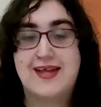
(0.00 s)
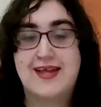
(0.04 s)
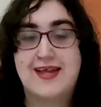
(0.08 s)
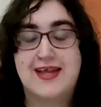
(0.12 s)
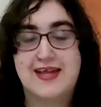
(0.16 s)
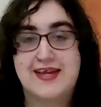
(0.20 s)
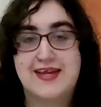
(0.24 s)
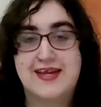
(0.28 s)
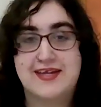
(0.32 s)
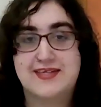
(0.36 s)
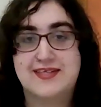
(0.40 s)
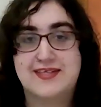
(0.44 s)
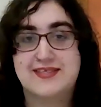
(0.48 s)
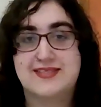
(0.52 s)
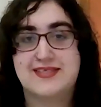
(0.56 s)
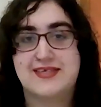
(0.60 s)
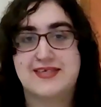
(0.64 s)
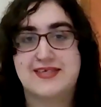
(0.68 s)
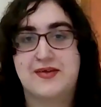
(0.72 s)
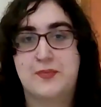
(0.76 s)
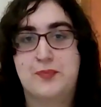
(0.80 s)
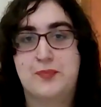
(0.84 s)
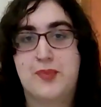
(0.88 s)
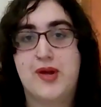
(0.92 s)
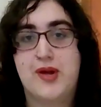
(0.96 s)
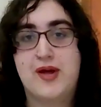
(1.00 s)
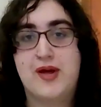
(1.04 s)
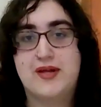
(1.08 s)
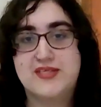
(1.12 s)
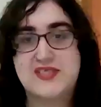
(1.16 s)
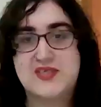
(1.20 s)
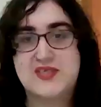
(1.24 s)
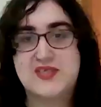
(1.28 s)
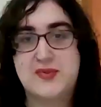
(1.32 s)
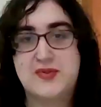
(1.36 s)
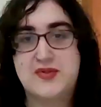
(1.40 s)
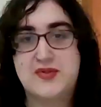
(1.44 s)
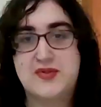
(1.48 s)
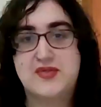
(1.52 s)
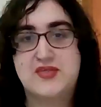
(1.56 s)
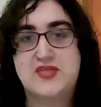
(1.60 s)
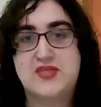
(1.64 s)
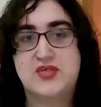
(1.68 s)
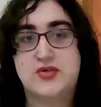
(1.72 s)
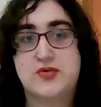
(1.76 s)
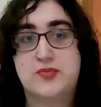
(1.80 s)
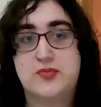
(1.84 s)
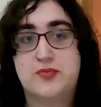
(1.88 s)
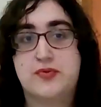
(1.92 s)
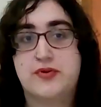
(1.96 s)
it is impossible
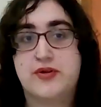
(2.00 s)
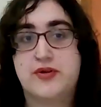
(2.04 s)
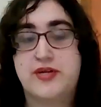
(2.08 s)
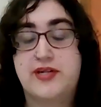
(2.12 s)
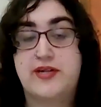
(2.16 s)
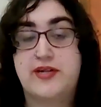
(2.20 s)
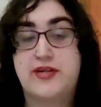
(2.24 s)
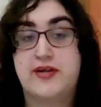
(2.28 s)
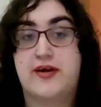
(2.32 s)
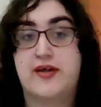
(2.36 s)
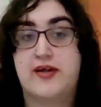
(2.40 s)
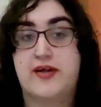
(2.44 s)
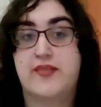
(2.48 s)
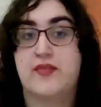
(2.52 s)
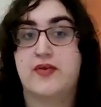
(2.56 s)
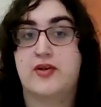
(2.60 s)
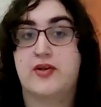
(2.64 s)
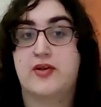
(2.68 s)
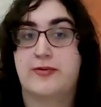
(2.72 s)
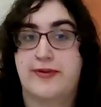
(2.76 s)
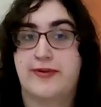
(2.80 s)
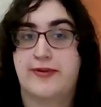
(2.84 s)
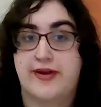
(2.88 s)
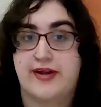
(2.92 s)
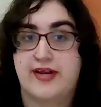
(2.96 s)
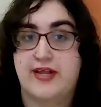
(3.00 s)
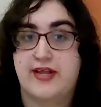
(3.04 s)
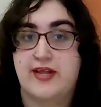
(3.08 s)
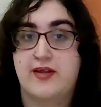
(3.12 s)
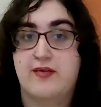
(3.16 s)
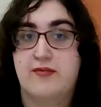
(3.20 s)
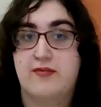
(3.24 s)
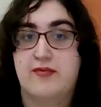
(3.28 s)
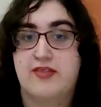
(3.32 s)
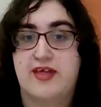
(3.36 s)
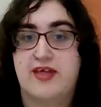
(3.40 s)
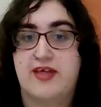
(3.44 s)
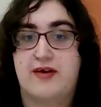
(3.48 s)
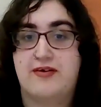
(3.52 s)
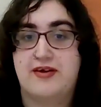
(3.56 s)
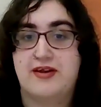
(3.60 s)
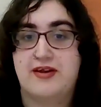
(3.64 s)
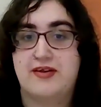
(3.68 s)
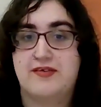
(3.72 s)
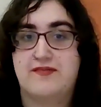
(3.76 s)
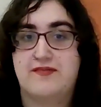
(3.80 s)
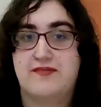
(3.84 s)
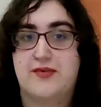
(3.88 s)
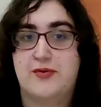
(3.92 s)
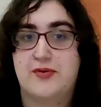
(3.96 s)
to preach on the Trinity without
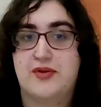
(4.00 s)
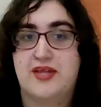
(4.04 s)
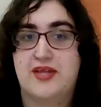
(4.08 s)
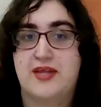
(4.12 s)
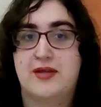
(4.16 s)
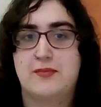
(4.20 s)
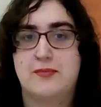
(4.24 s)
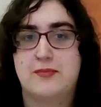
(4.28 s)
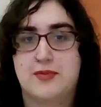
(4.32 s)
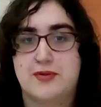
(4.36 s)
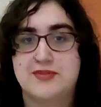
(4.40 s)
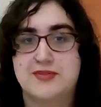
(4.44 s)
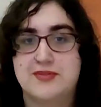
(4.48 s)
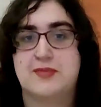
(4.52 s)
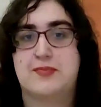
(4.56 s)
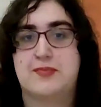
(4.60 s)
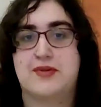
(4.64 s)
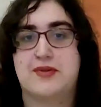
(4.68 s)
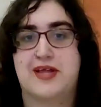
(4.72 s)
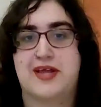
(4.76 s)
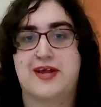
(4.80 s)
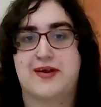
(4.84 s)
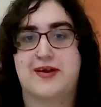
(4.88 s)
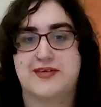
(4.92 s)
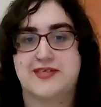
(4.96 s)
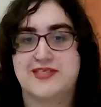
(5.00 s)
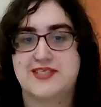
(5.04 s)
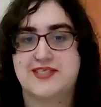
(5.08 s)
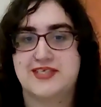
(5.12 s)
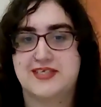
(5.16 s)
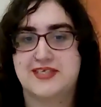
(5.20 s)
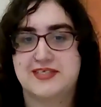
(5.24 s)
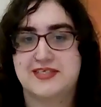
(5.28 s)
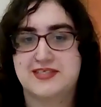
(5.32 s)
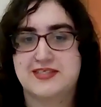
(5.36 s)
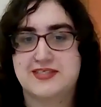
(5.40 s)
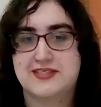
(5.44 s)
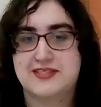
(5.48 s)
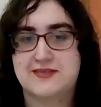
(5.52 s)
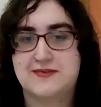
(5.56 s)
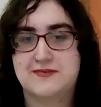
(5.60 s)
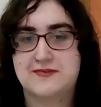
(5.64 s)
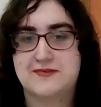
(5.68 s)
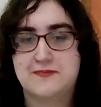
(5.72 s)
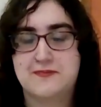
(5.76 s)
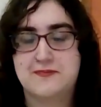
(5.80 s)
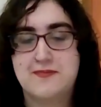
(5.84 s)
invoking multiple heresies.